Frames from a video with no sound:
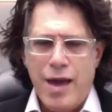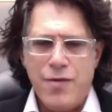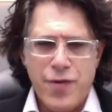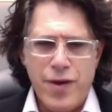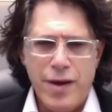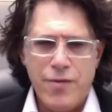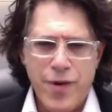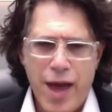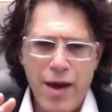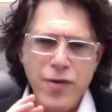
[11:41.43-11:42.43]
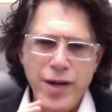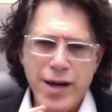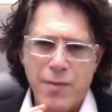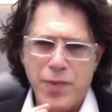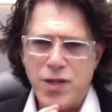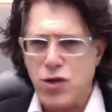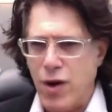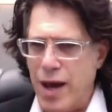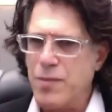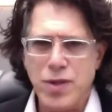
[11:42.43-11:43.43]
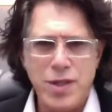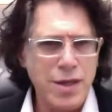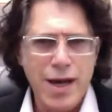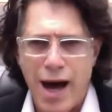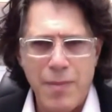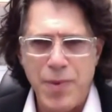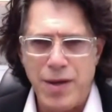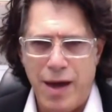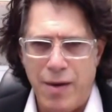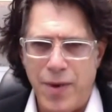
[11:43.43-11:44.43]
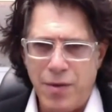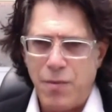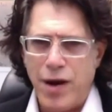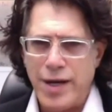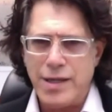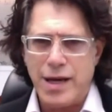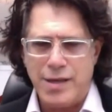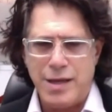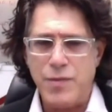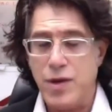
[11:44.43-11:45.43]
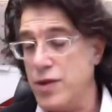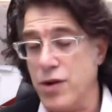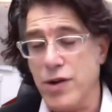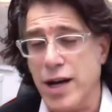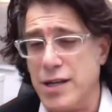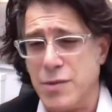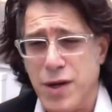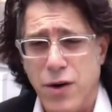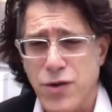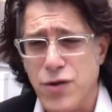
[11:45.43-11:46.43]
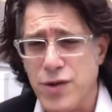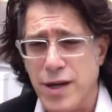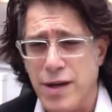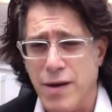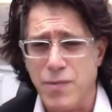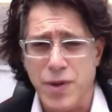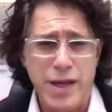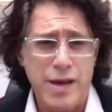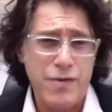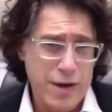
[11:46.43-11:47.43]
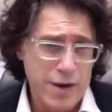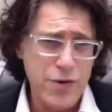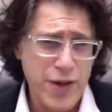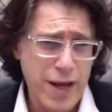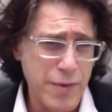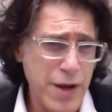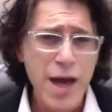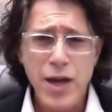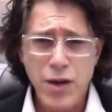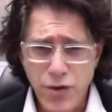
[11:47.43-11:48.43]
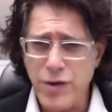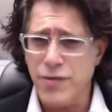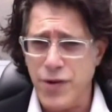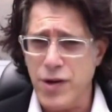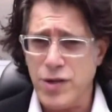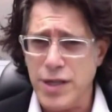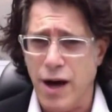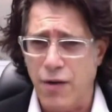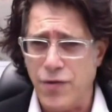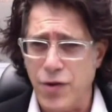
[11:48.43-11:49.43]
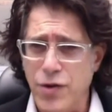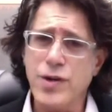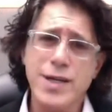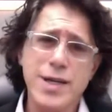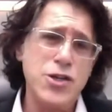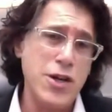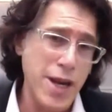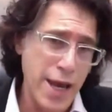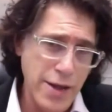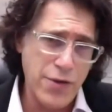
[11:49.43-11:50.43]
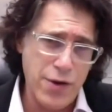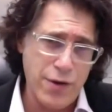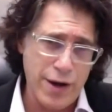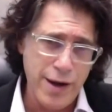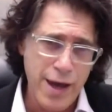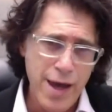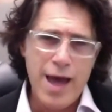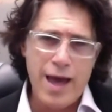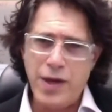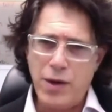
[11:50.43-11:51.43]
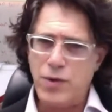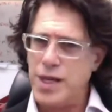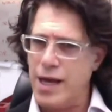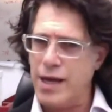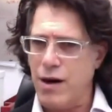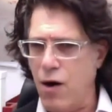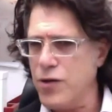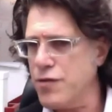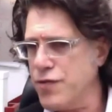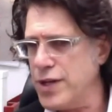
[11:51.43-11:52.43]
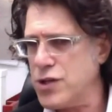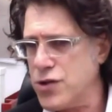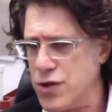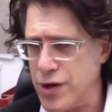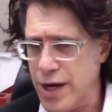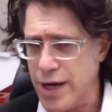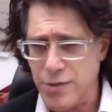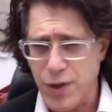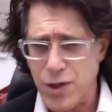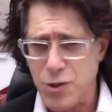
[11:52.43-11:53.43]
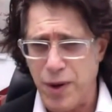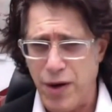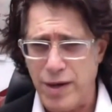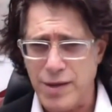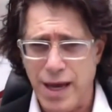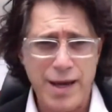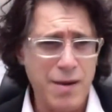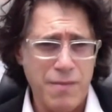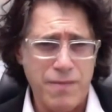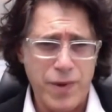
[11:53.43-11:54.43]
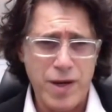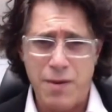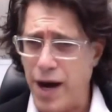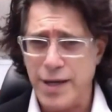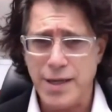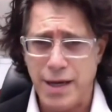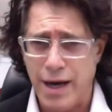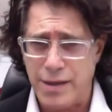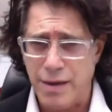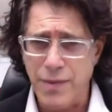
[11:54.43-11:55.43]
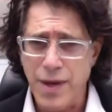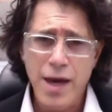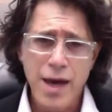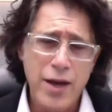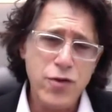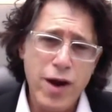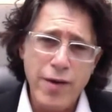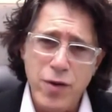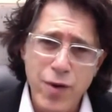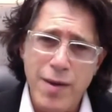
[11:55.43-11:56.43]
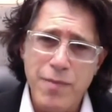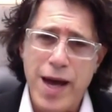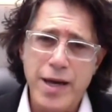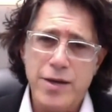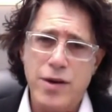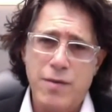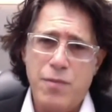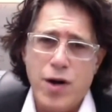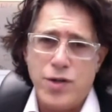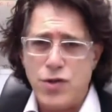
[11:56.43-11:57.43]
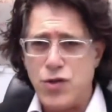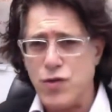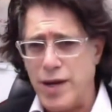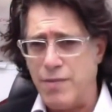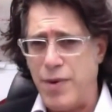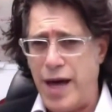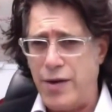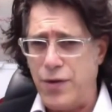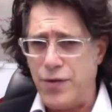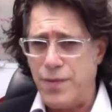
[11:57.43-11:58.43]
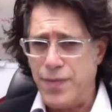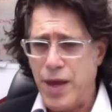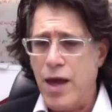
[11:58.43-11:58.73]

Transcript: If every company scrambles to copy them and the market tightens up, your customer culture is going to believe, understandably, you're doing it for yourself. You're doing it because you need to do it. And they will take all the features of your customer experience and commoditize them and drive you right back into margin shredding battles.